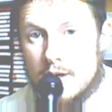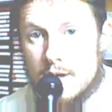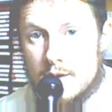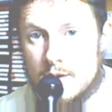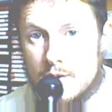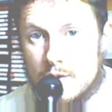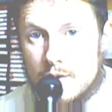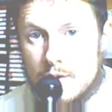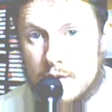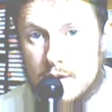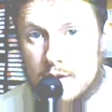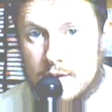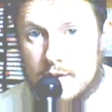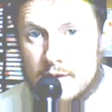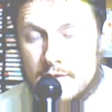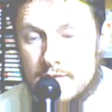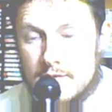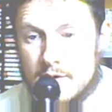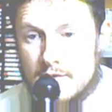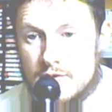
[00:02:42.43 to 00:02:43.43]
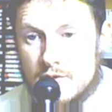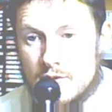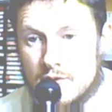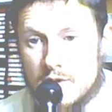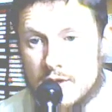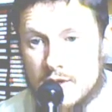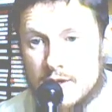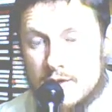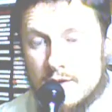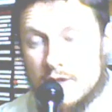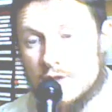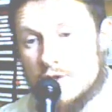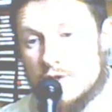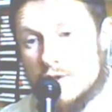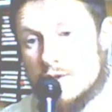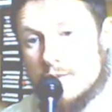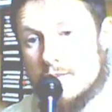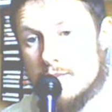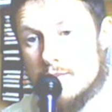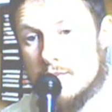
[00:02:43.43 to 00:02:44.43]
Now, if you're a
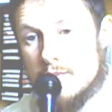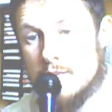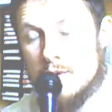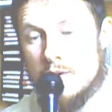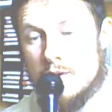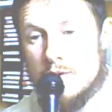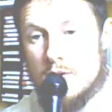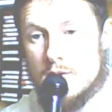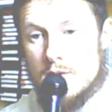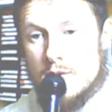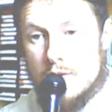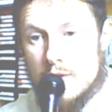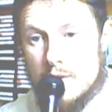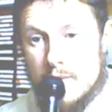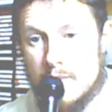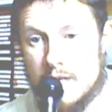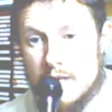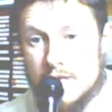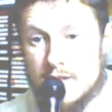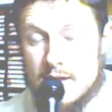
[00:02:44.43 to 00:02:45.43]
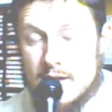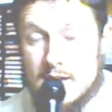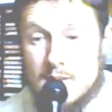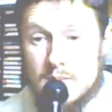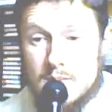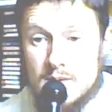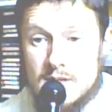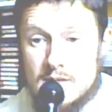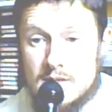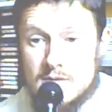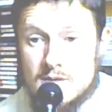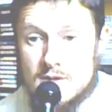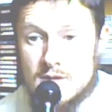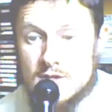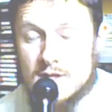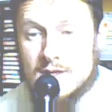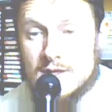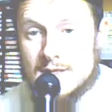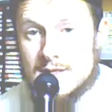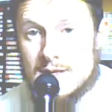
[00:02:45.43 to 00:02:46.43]
Christian or Messianic believer
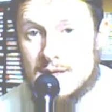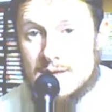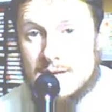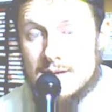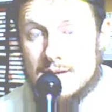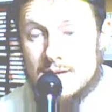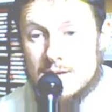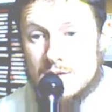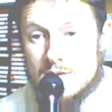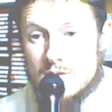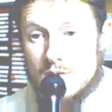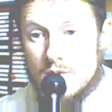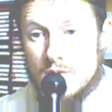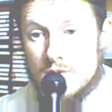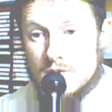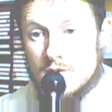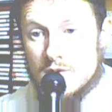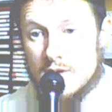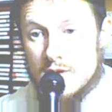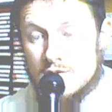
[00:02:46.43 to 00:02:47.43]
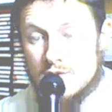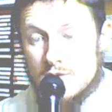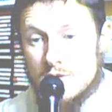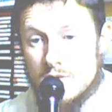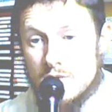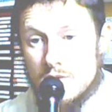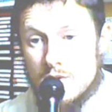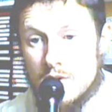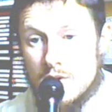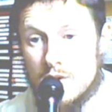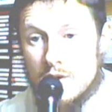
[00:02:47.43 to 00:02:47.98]
that's considering going to Israel,